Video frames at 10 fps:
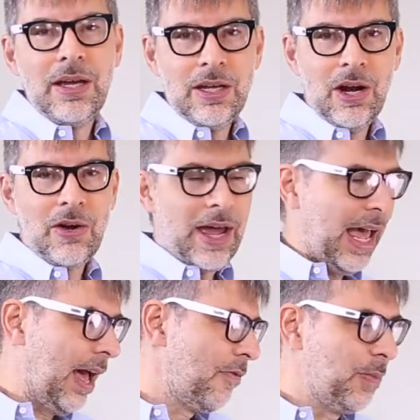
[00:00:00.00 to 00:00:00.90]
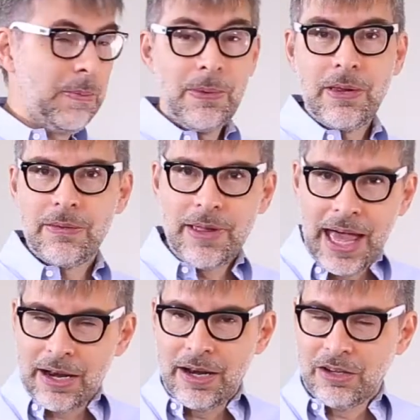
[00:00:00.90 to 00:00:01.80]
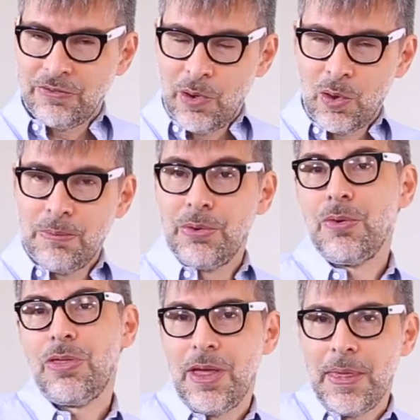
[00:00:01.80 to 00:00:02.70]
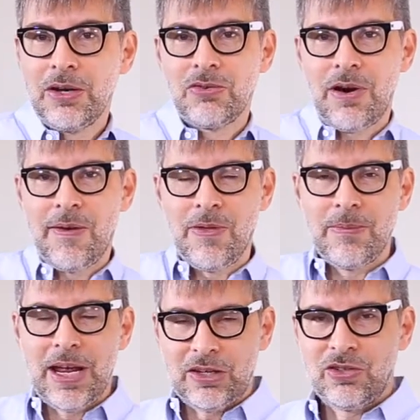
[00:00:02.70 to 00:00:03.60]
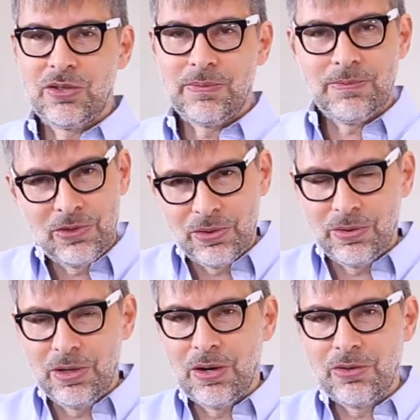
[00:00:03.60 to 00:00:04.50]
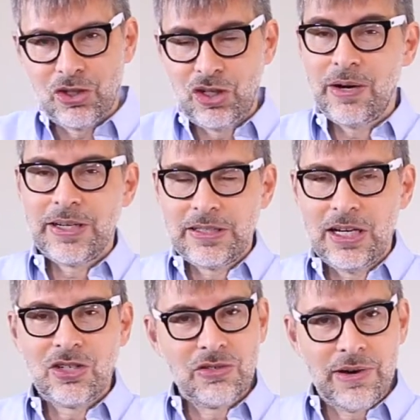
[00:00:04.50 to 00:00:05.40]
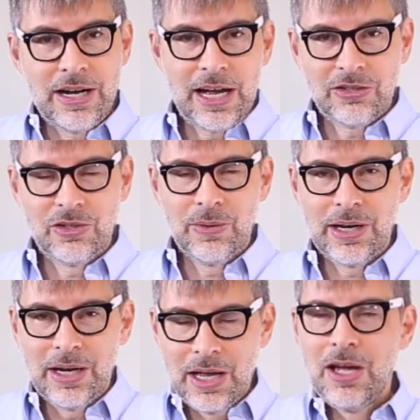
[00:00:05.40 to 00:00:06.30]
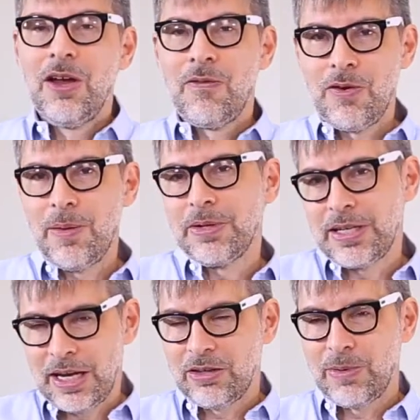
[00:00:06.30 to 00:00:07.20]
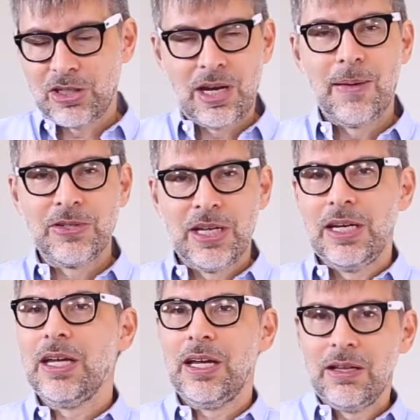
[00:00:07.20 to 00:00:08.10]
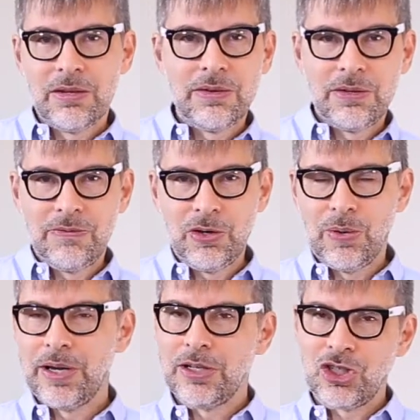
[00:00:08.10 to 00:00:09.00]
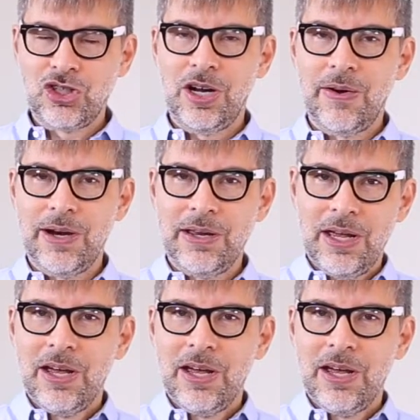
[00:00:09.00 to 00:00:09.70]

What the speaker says: to have people at a nice photo booth and then drive them next to, to sharing stations right next to it for them to take as much time as they need to view it and to share it.